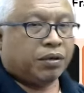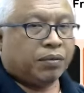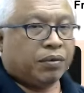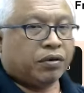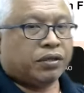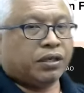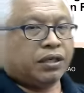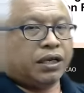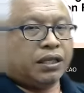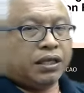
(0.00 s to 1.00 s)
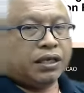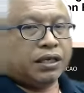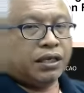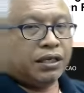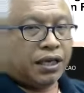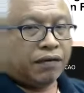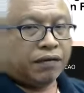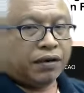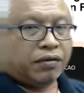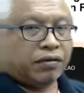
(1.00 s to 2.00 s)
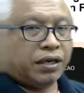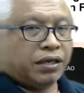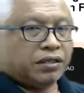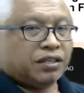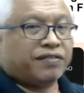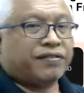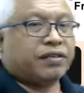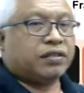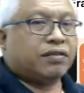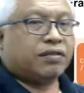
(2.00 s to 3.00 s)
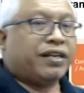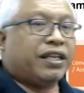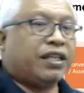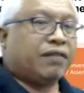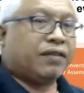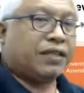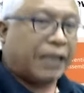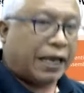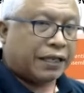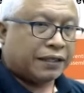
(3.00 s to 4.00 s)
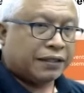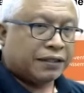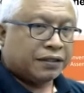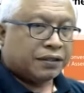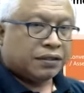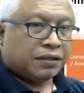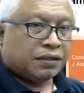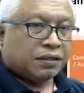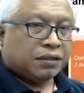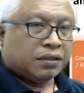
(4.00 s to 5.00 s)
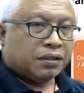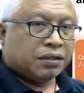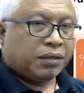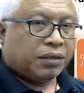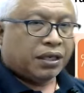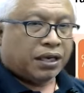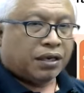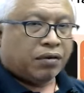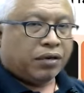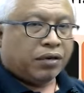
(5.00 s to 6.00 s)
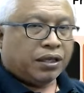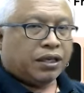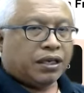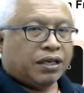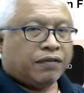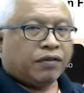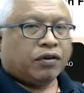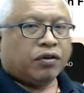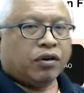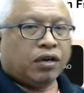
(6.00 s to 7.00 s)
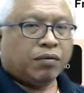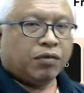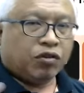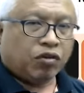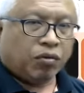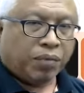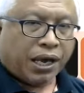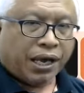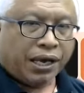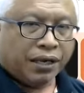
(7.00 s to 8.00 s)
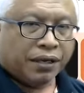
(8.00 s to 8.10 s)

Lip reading: because in the article itself recognize sovereignty of the state. Mean that the only thing, if you are not able to comply,